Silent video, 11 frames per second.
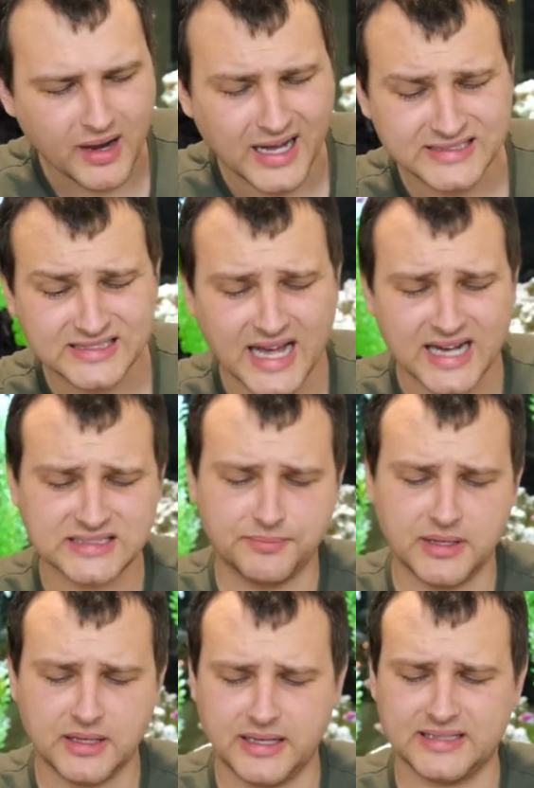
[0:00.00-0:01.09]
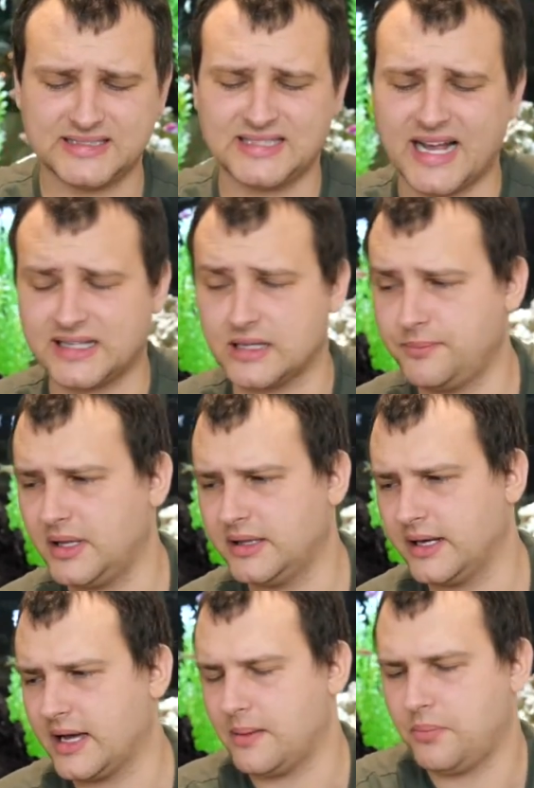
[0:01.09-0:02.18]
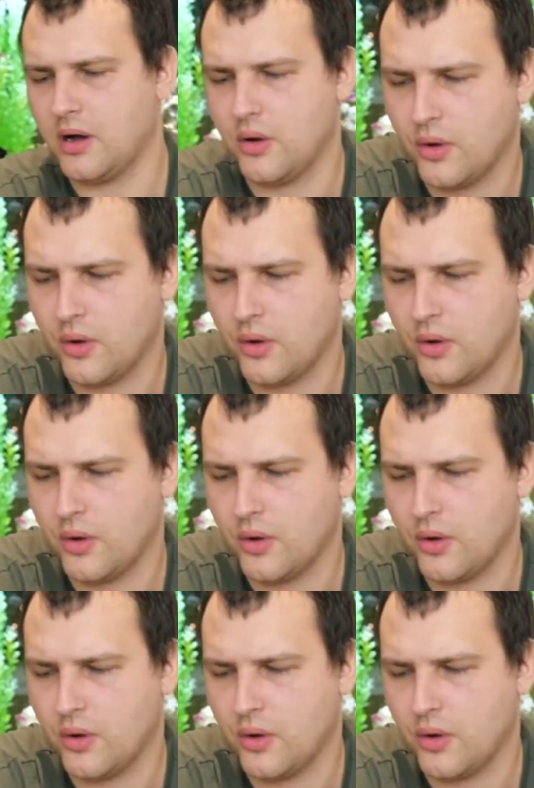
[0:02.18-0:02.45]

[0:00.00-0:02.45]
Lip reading: it started building up.